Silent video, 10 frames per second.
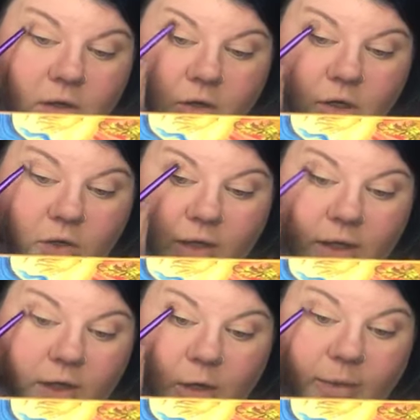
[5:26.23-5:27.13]
Or you
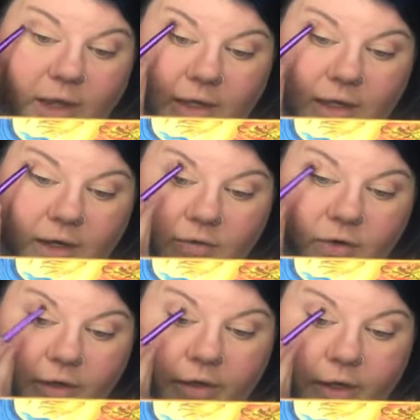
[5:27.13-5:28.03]
can go back in after
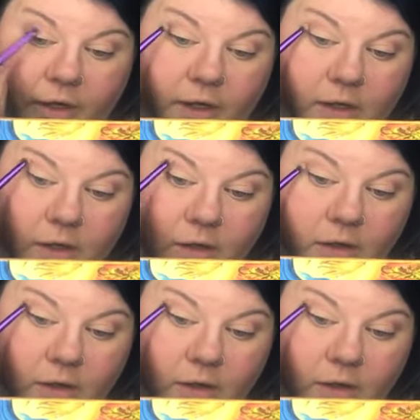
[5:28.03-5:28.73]
you're done